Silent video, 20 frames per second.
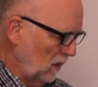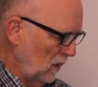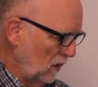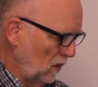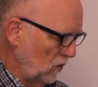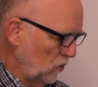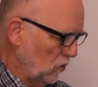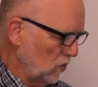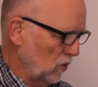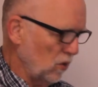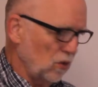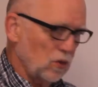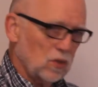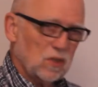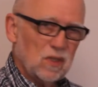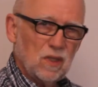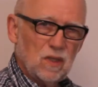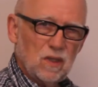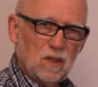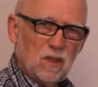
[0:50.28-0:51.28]

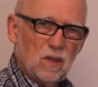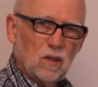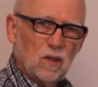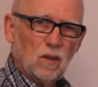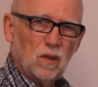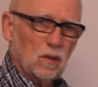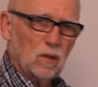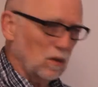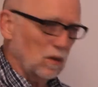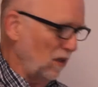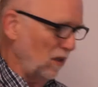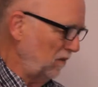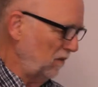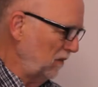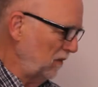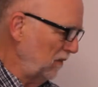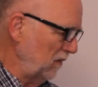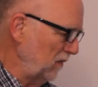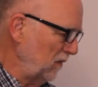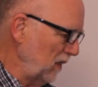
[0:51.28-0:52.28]
introduced in the early
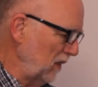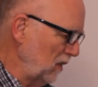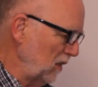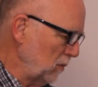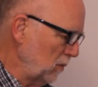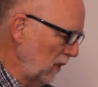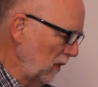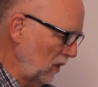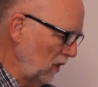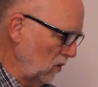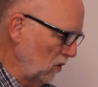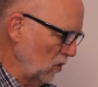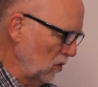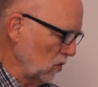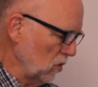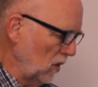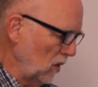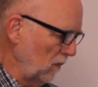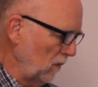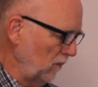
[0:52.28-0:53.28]
50s by
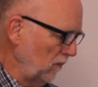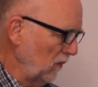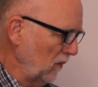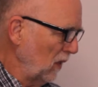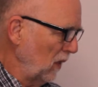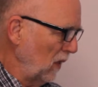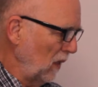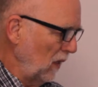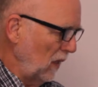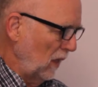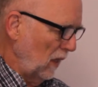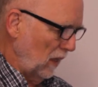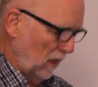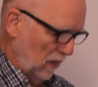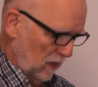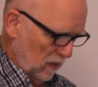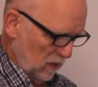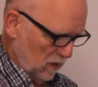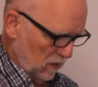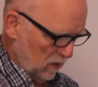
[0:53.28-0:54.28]
Unitron.
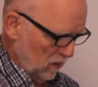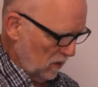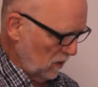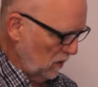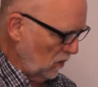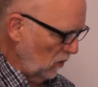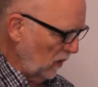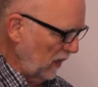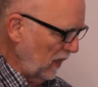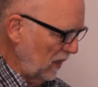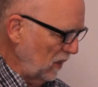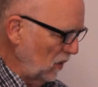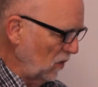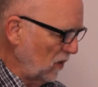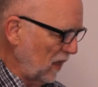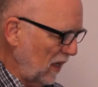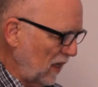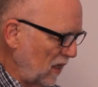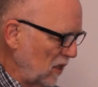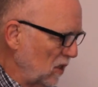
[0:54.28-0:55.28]
And the way I know
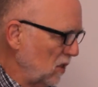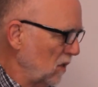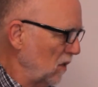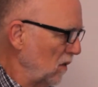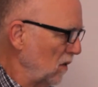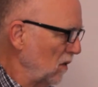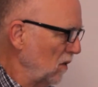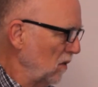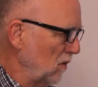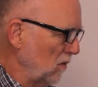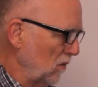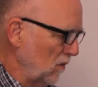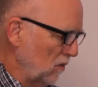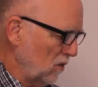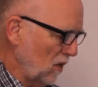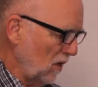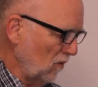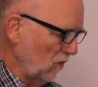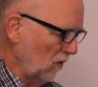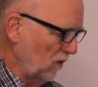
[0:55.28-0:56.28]
that is
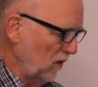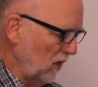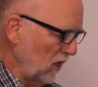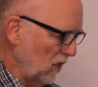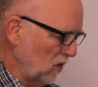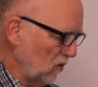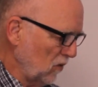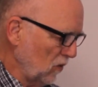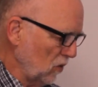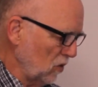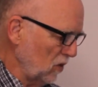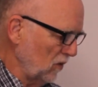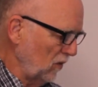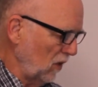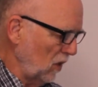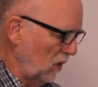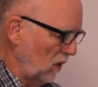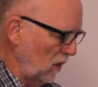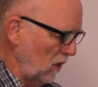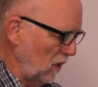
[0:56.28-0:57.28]
several things. First of
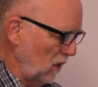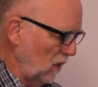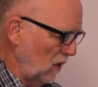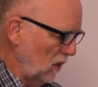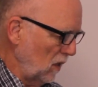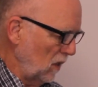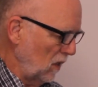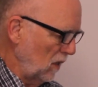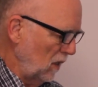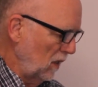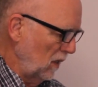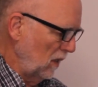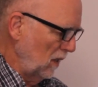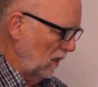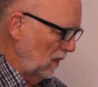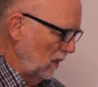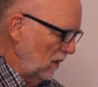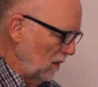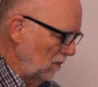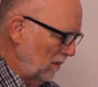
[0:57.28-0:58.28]
all,
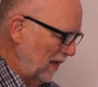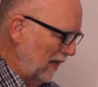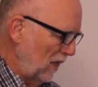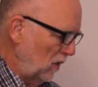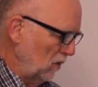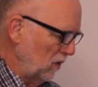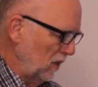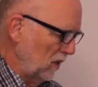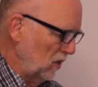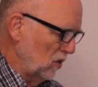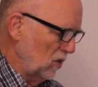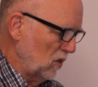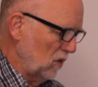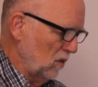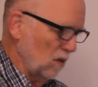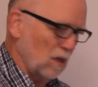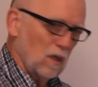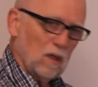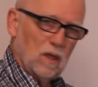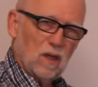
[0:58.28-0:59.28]
the mound
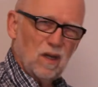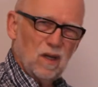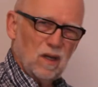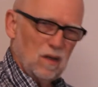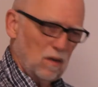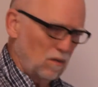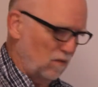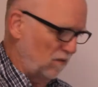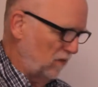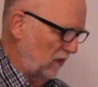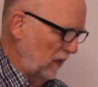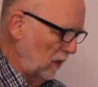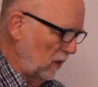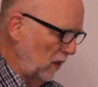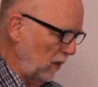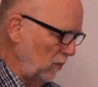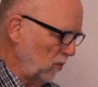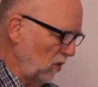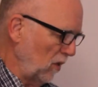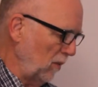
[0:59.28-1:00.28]
is uh,
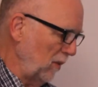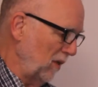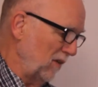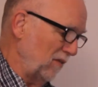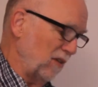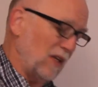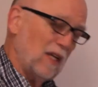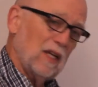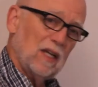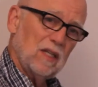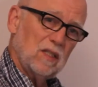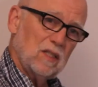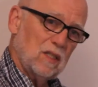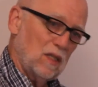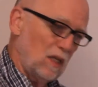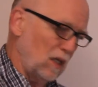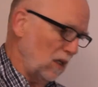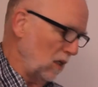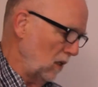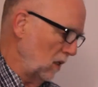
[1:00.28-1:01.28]
very primitive. It has
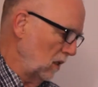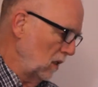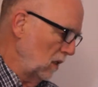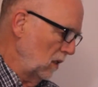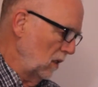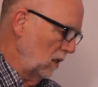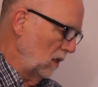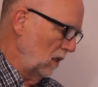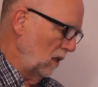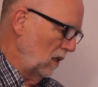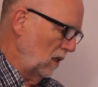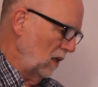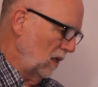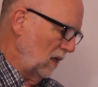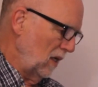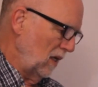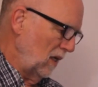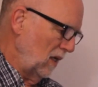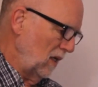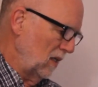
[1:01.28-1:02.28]
the
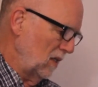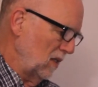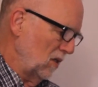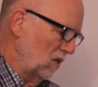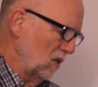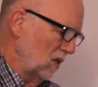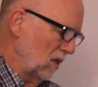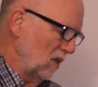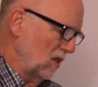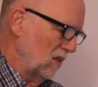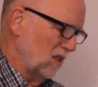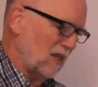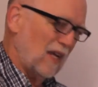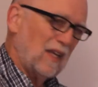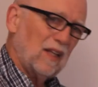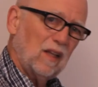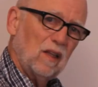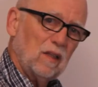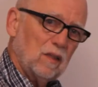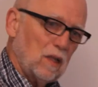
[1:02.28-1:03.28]
uh, this
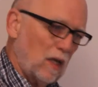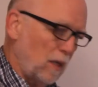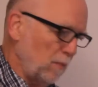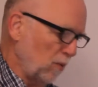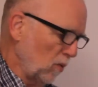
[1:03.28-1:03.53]
saddle type